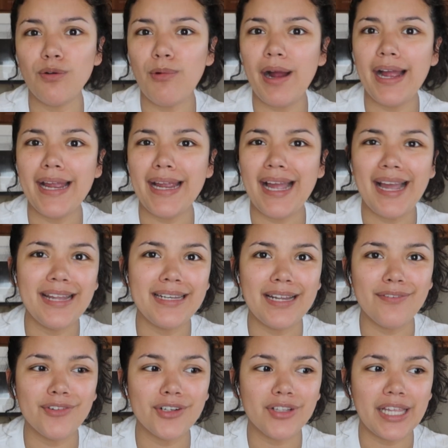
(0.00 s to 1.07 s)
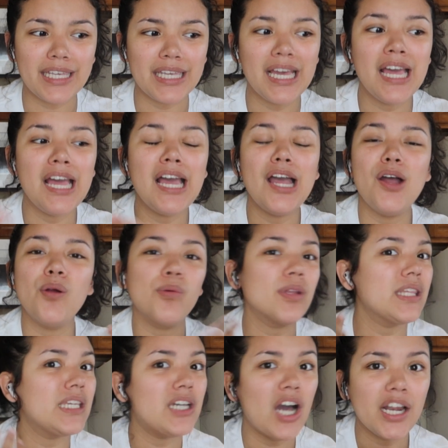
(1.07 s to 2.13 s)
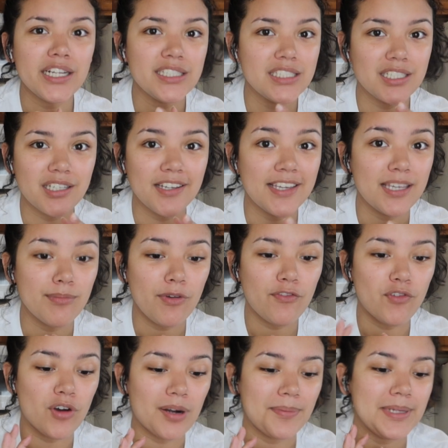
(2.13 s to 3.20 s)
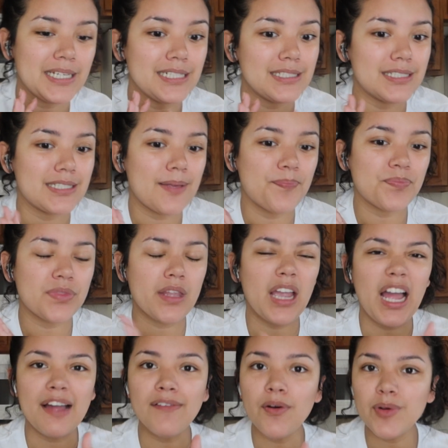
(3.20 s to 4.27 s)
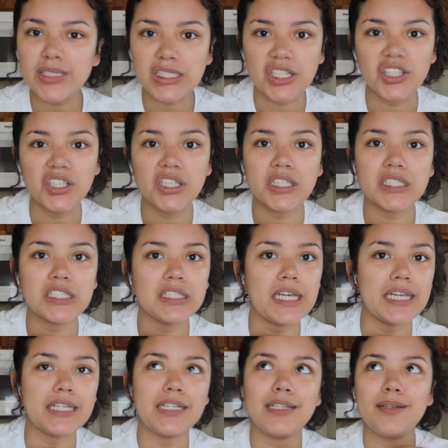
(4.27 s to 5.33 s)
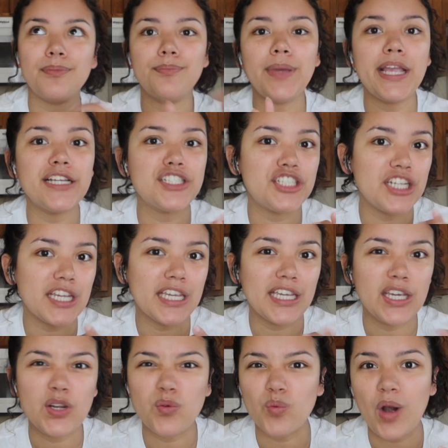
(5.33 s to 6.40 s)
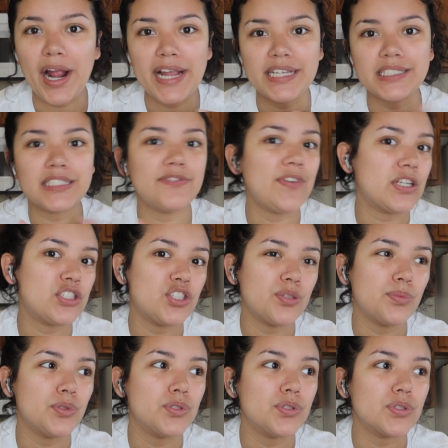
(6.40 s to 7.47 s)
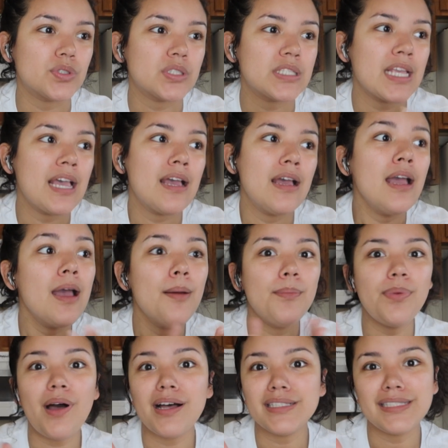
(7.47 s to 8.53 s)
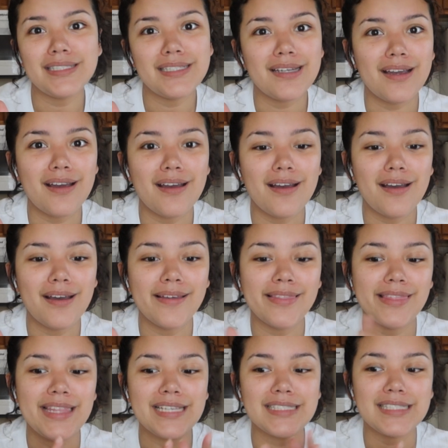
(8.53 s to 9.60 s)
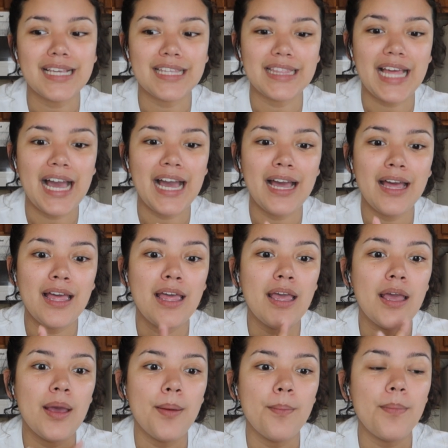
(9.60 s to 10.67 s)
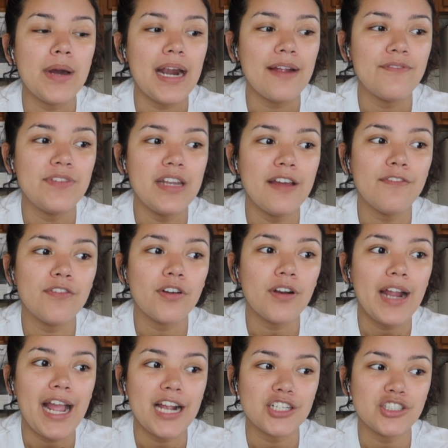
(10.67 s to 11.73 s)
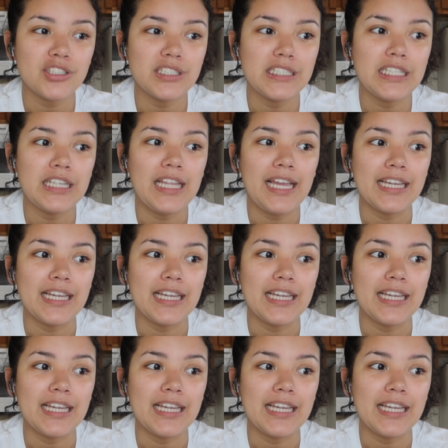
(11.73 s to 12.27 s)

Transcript: why I never really got into cooking before, because I've always cooked like baked chicken, rice, vegetables, pasta, things like that, but I've never actually